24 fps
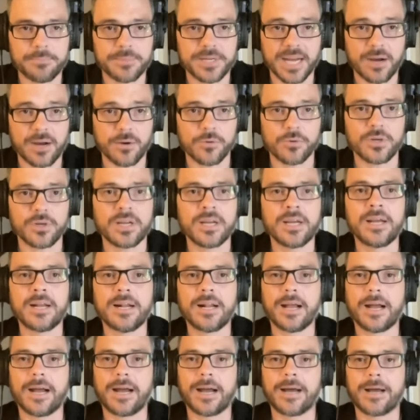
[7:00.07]
out,
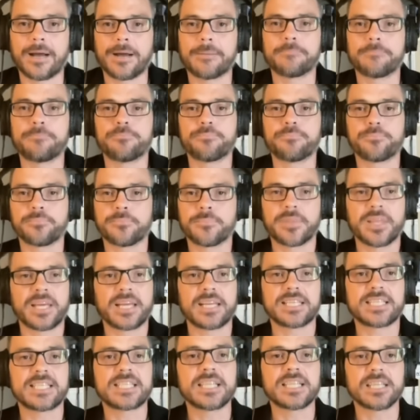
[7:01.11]
they
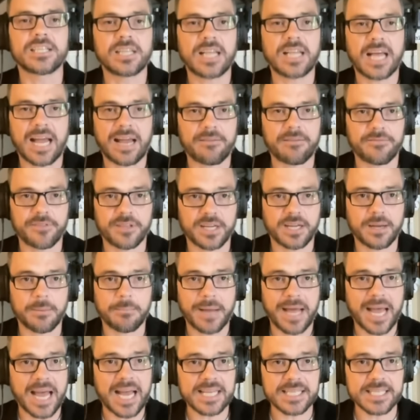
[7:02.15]
still have the
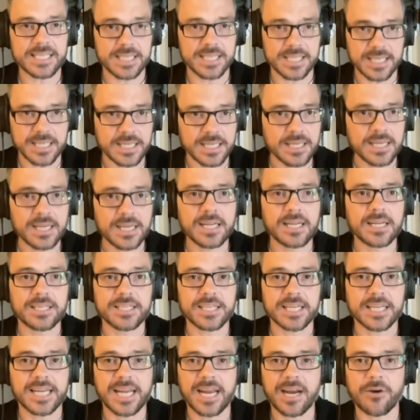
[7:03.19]
capacity
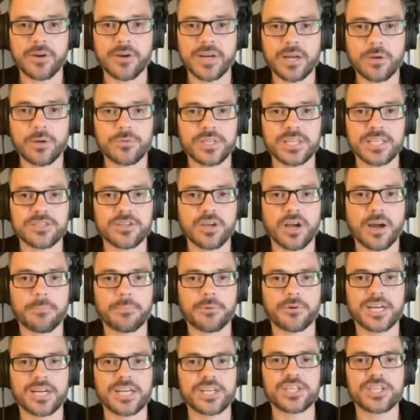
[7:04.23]
to carry out these
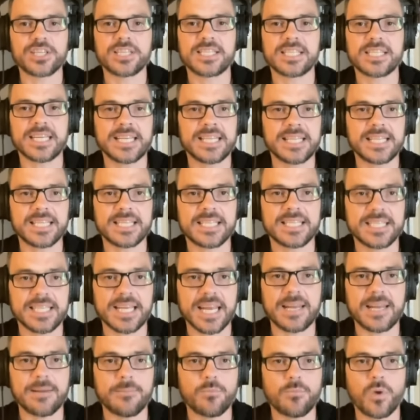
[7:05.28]
operations in the
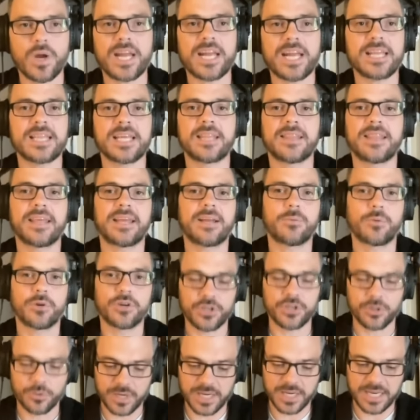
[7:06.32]
same way that they were
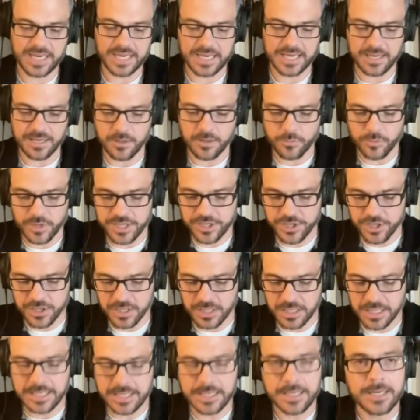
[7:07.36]
doing it
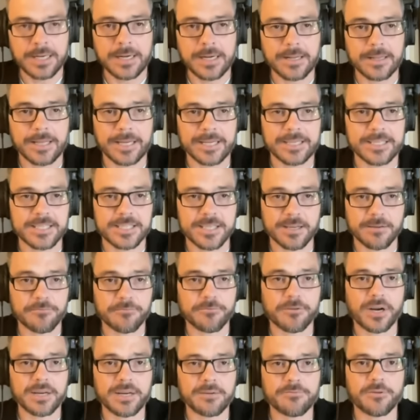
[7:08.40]
originally, like
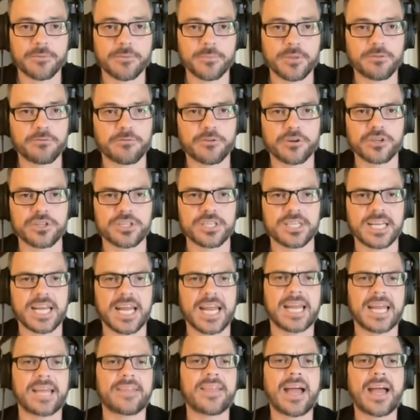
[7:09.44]
right from the first
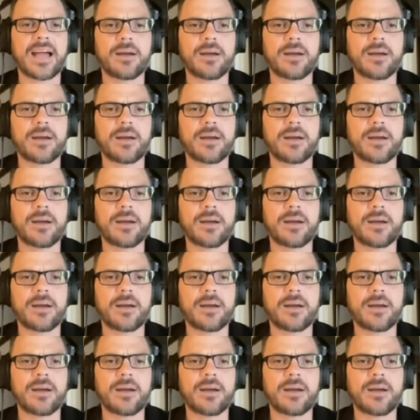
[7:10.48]
day. And that